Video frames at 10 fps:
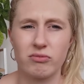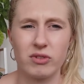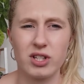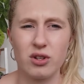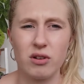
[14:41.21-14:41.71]

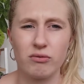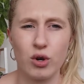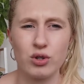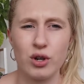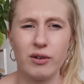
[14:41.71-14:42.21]

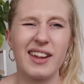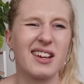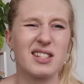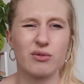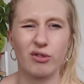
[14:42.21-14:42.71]
I
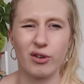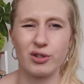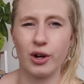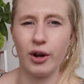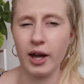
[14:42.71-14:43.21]
think it's a
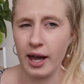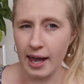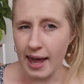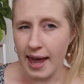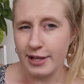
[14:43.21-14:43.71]
Rosso.
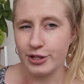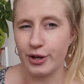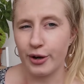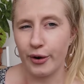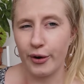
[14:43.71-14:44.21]

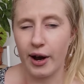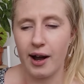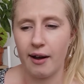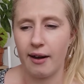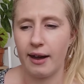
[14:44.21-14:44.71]
So
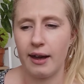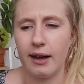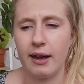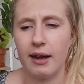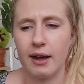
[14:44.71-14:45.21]

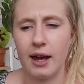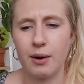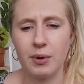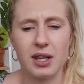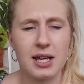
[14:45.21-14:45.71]
I
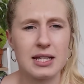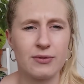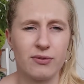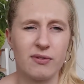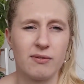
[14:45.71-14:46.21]
had one of
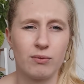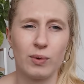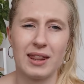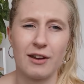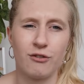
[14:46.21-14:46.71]
these
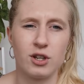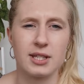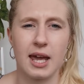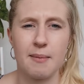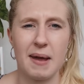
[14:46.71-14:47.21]
when they first
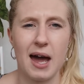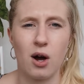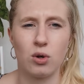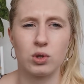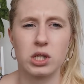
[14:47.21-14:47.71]
came
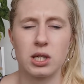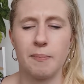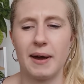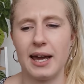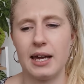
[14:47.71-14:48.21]
out,
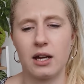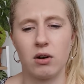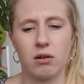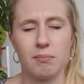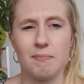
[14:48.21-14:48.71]
but it
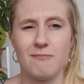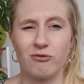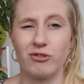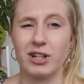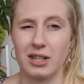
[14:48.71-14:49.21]
got
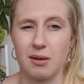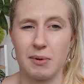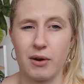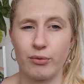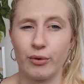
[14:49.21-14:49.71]
really
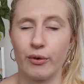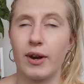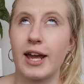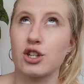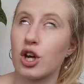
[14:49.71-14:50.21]
bad root rot,
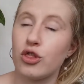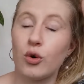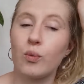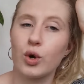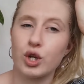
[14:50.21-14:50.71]
like the
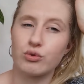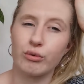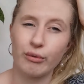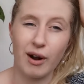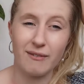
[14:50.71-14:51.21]
worst root
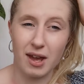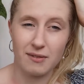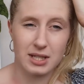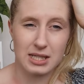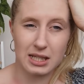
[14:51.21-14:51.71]
rot I've
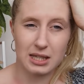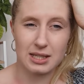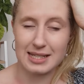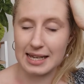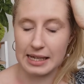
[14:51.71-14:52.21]
ever
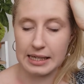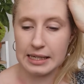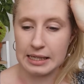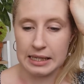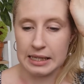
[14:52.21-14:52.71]
seen.